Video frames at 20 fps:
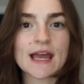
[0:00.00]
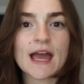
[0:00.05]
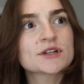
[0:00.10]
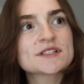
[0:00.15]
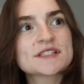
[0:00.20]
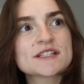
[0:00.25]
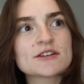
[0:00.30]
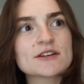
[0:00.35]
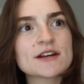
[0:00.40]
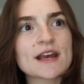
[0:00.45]
book
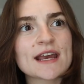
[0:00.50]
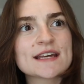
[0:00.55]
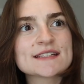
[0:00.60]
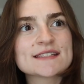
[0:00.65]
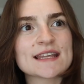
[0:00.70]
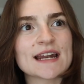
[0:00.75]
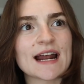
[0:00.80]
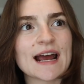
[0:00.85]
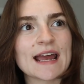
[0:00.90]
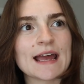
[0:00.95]
series
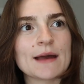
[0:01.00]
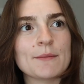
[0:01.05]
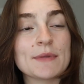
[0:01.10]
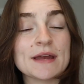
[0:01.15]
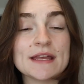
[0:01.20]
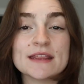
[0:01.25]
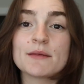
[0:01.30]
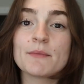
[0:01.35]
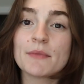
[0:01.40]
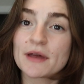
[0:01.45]
that I am
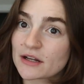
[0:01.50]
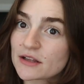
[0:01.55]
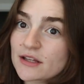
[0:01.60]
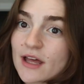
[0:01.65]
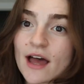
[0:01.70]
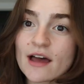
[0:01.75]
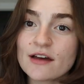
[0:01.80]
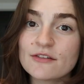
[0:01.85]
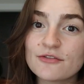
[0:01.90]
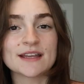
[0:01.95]
in the middle
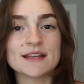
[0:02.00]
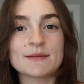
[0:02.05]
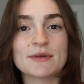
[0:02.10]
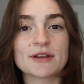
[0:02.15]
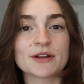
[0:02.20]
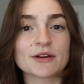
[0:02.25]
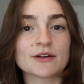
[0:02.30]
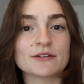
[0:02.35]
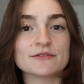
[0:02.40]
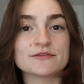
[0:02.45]

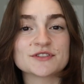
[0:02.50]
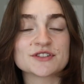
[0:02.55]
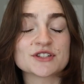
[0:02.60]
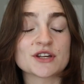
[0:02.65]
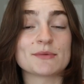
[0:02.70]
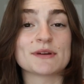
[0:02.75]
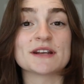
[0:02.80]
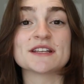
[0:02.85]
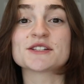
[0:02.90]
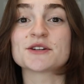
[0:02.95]
of
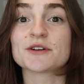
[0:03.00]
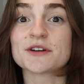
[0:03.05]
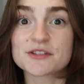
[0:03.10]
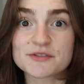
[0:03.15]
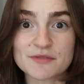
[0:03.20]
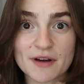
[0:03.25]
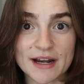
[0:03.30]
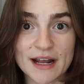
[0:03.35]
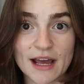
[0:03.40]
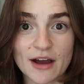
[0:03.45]
so many
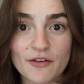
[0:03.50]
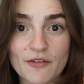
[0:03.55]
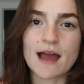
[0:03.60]
series right now.